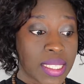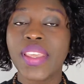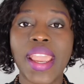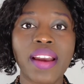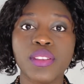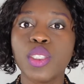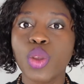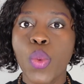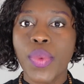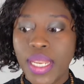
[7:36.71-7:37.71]
they have
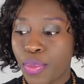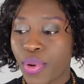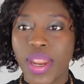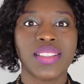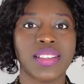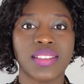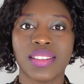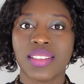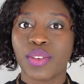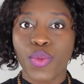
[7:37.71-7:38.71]
so many
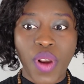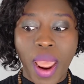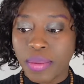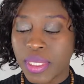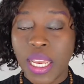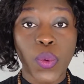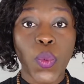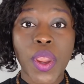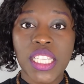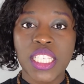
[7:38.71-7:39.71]
presents wrapped and
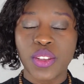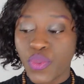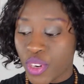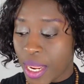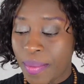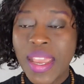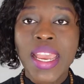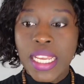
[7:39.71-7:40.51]
waiting for them.